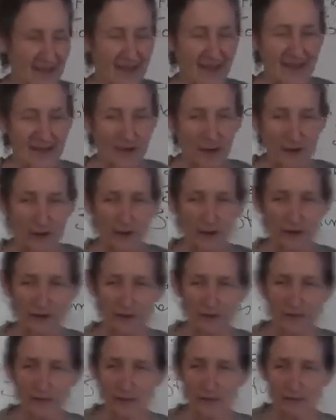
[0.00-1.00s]
and I got a
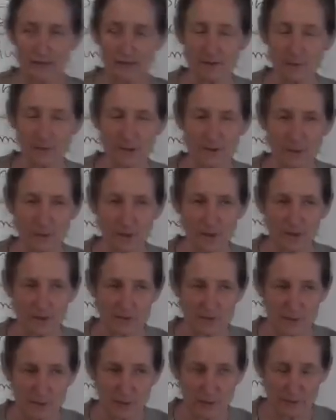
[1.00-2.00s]
needle with
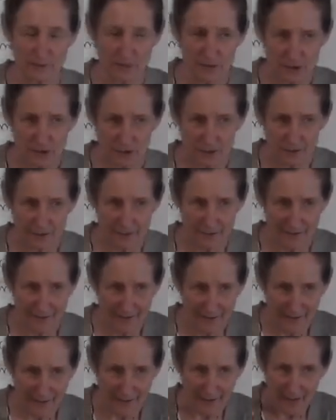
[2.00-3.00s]
William's permission,
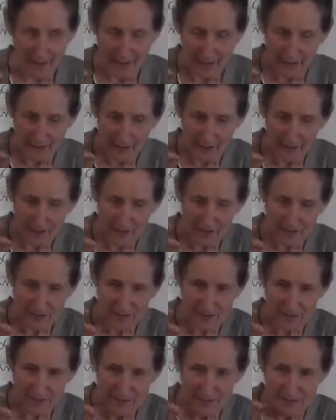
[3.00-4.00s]
and I
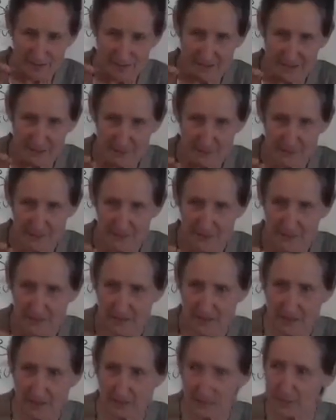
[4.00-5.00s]
just slipped the
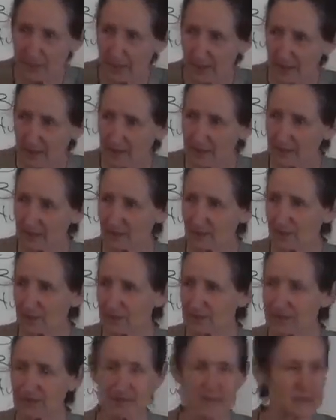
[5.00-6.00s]
skin back a little
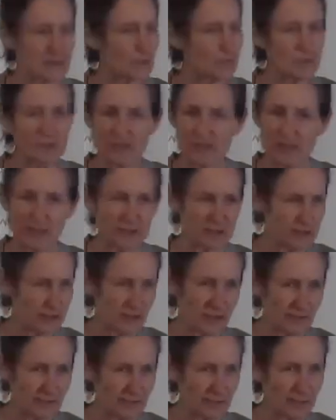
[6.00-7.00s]
bit. The skin was so
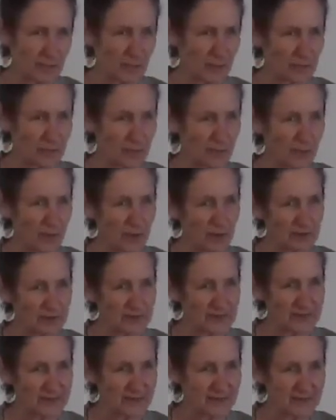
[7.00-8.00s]
soft from all the
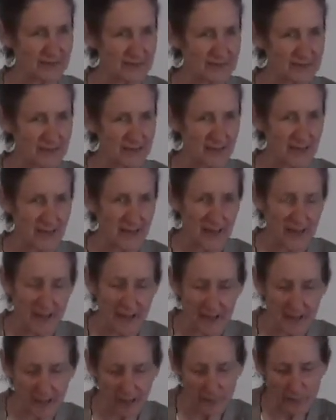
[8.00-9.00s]
poultices,
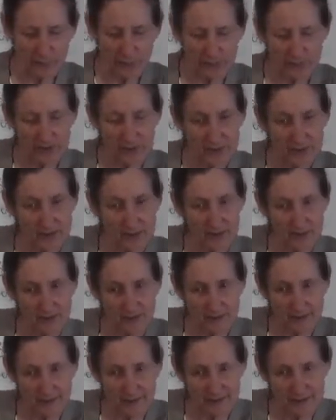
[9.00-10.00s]
and I put the
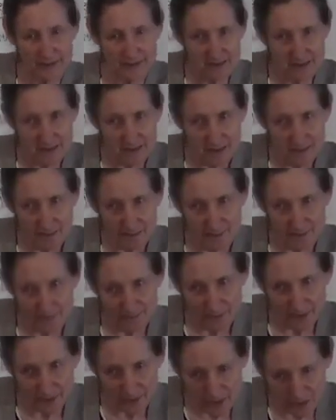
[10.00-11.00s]
needle
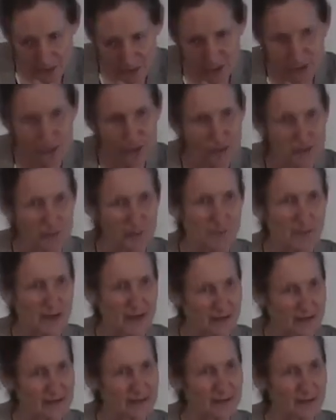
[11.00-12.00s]
into the
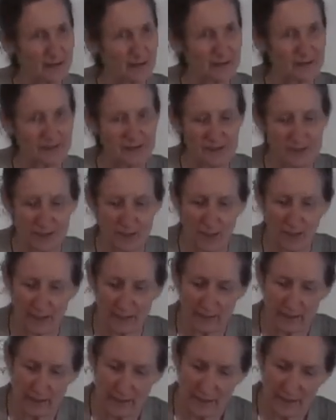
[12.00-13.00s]
black thing on the
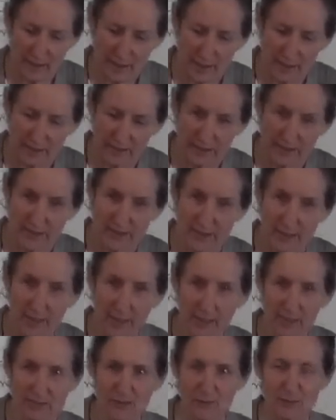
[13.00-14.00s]
side, and I
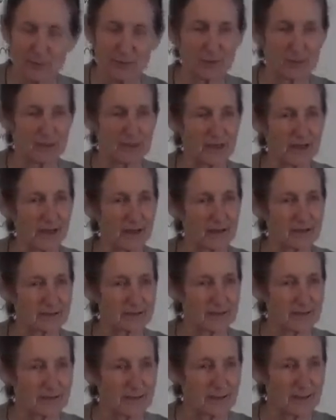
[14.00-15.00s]
started to pull it
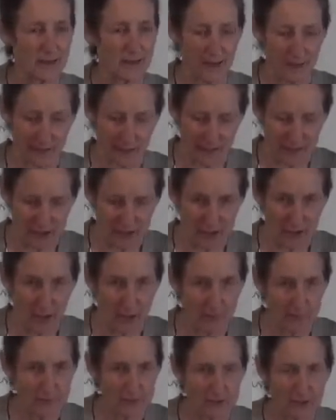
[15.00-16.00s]
out. And I
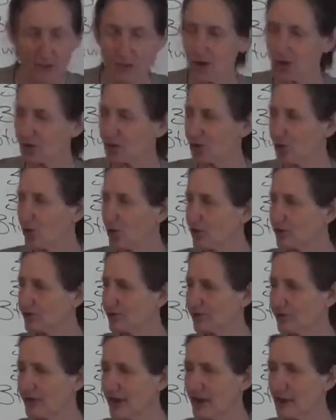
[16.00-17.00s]
stopped, called
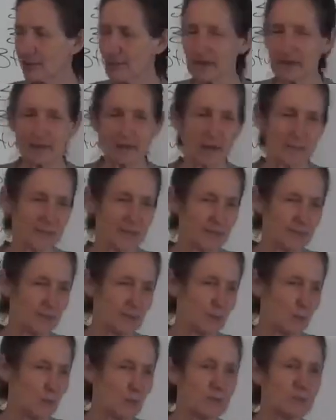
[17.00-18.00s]
the family. I mean,
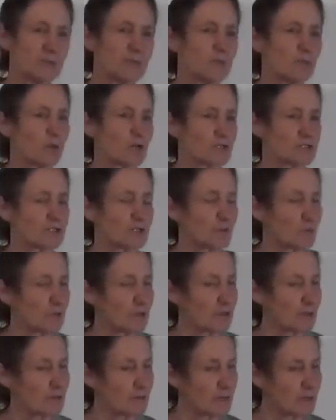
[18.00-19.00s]
we'd been watching
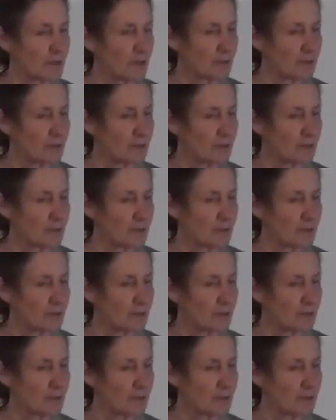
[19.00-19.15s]
William